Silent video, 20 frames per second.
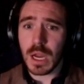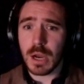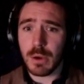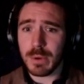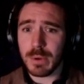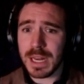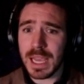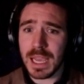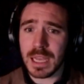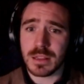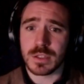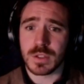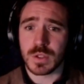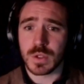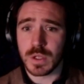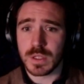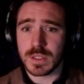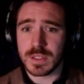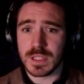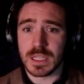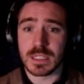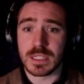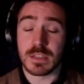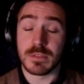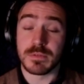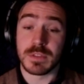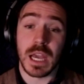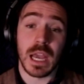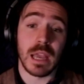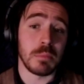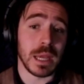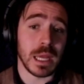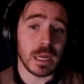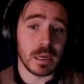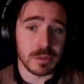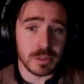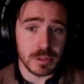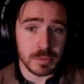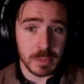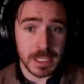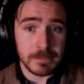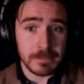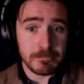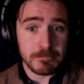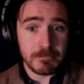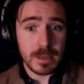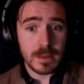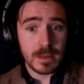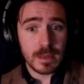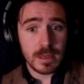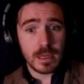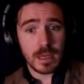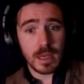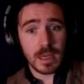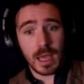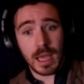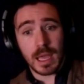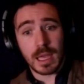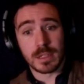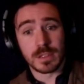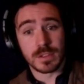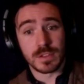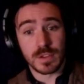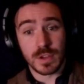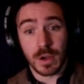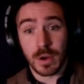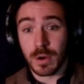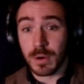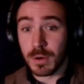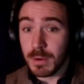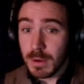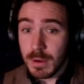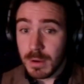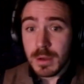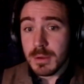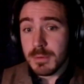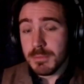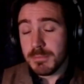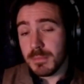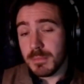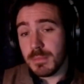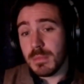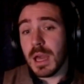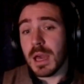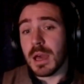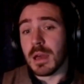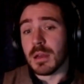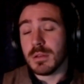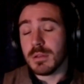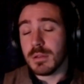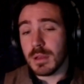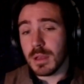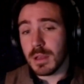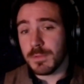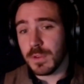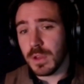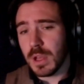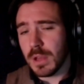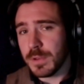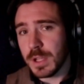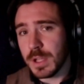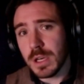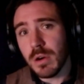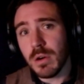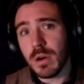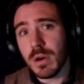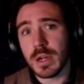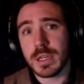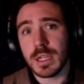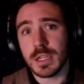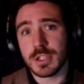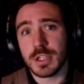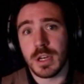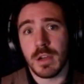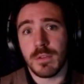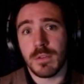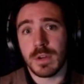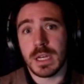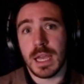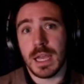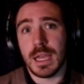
I already had this good sense of time management. And so, yeah, if you don't audition every